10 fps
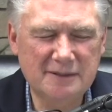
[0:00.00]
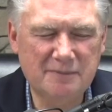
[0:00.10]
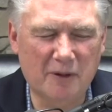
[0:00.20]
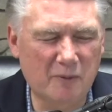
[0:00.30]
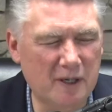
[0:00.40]

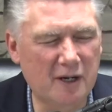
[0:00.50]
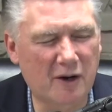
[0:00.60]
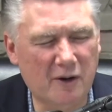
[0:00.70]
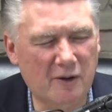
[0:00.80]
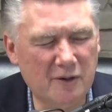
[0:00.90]
but we
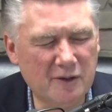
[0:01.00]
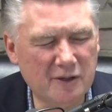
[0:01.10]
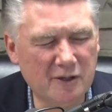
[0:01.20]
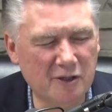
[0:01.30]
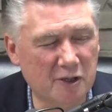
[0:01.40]
are
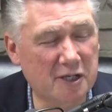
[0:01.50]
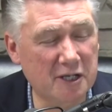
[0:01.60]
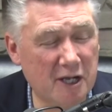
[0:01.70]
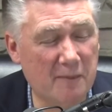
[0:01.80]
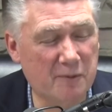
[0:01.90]

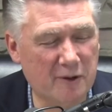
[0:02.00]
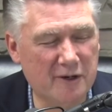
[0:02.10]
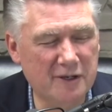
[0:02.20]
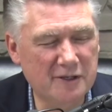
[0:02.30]
looking upward,